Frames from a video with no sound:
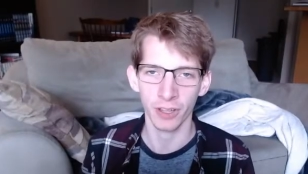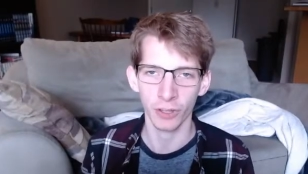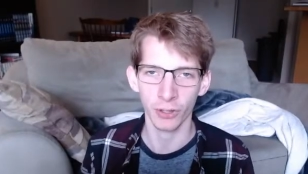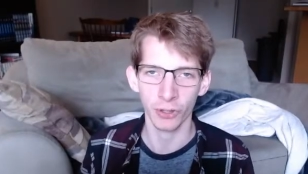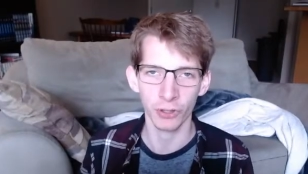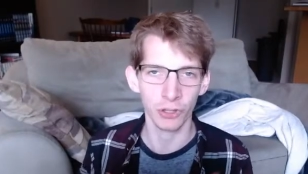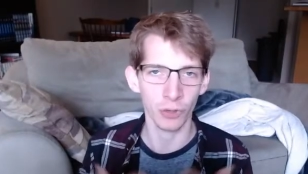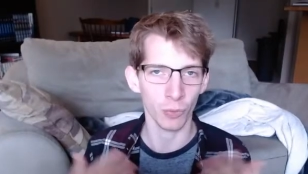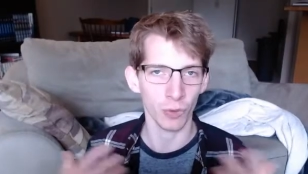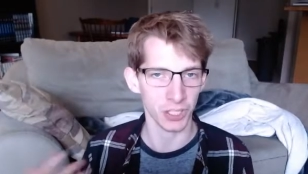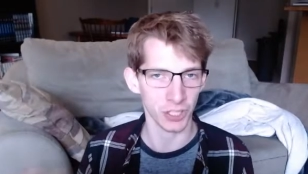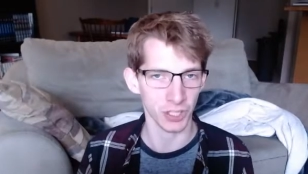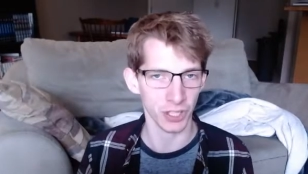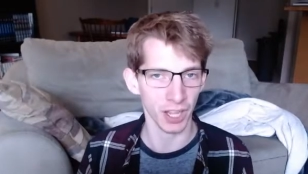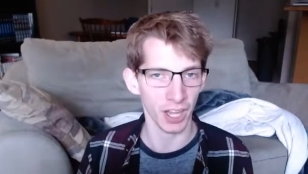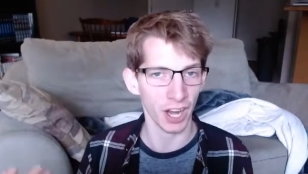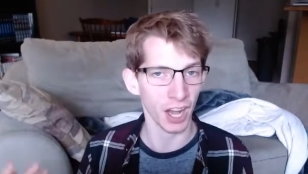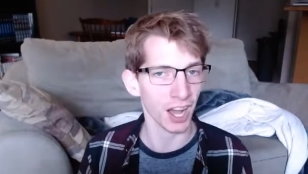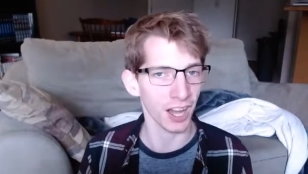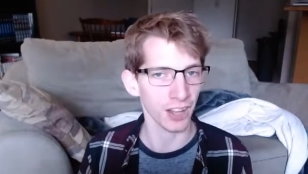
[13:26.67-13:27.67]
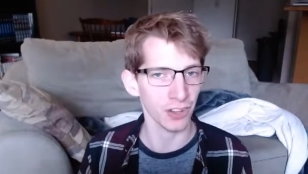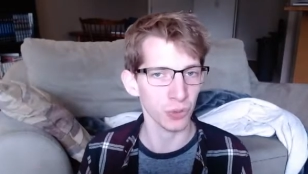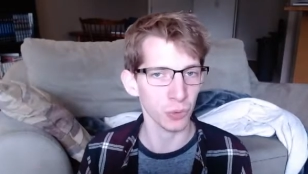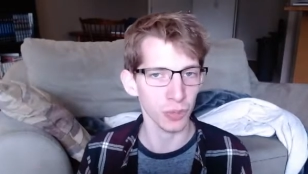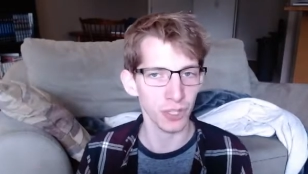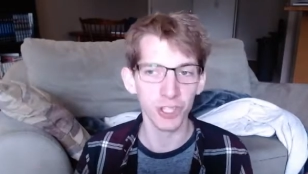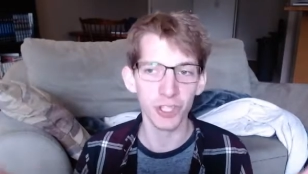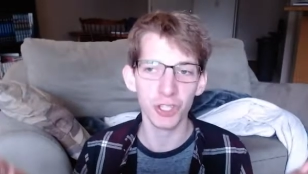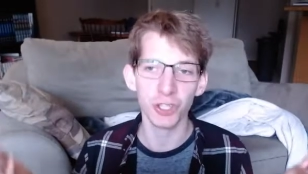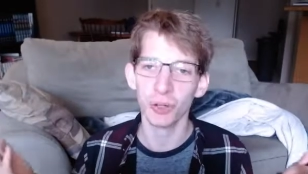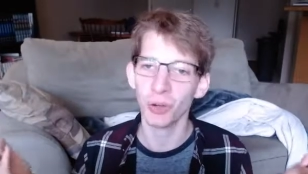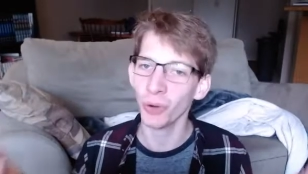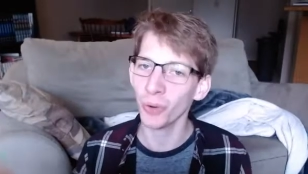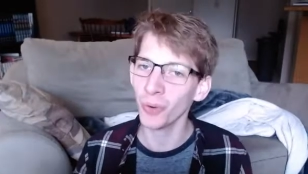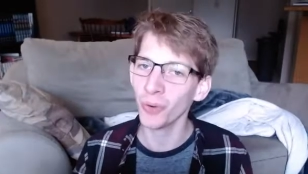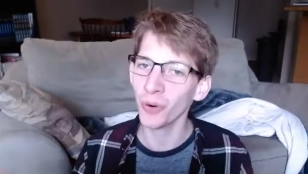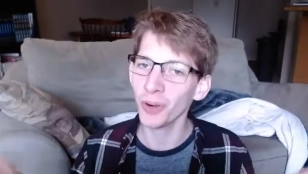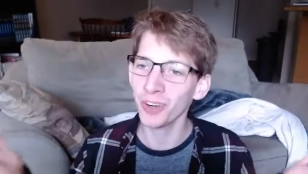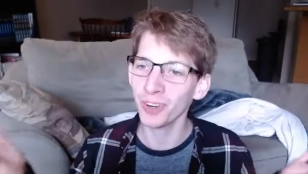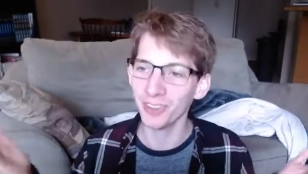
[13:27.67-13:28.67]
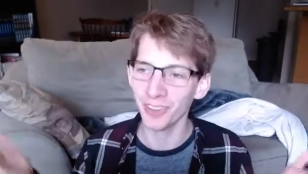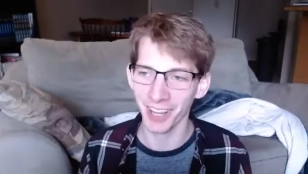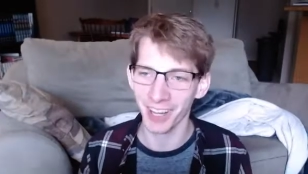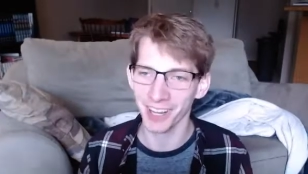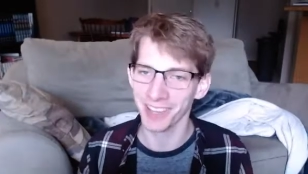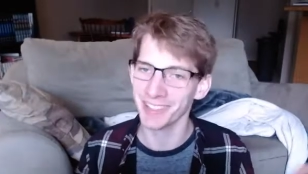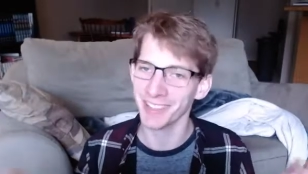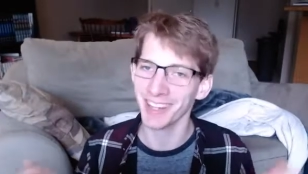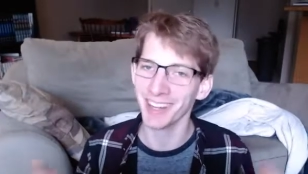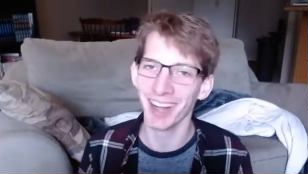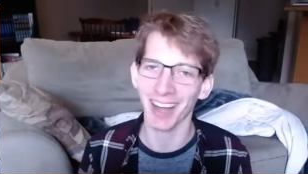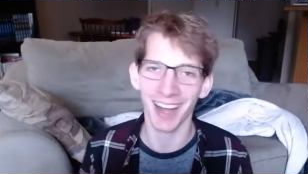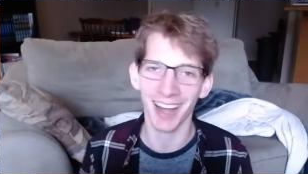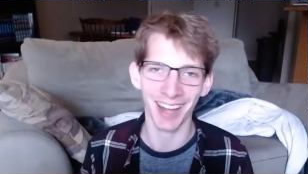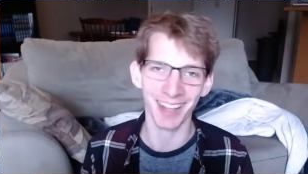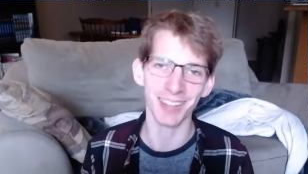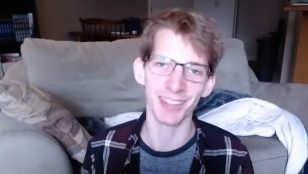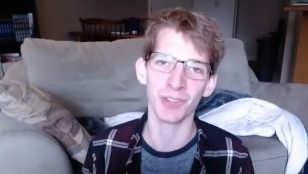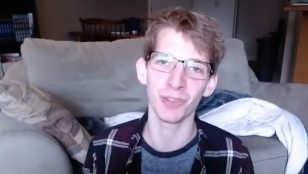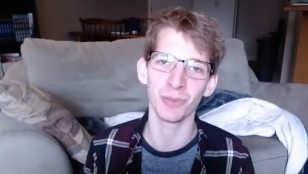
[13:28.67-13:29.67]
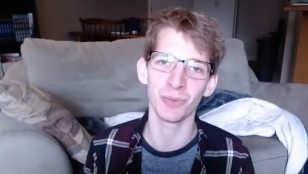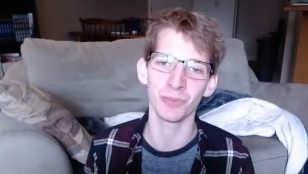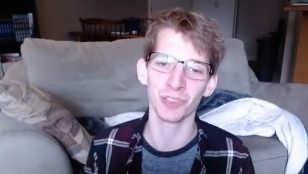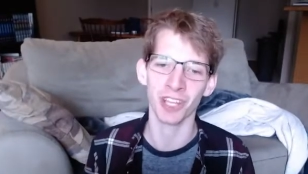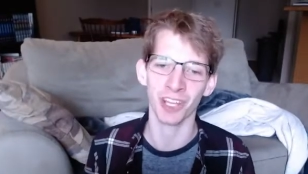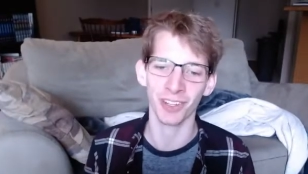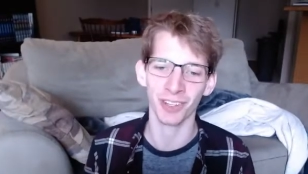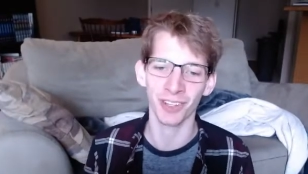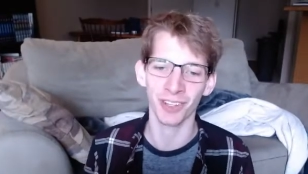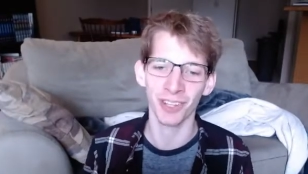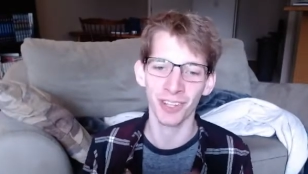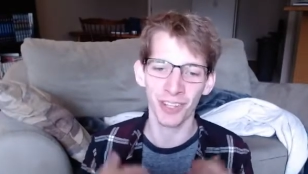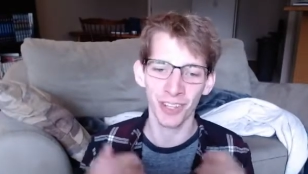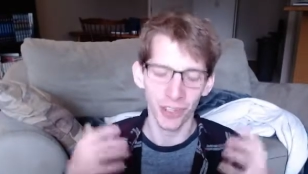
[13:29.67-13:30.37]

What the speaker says: you can watch that on Twitch, or like I said, on the YouTube channel.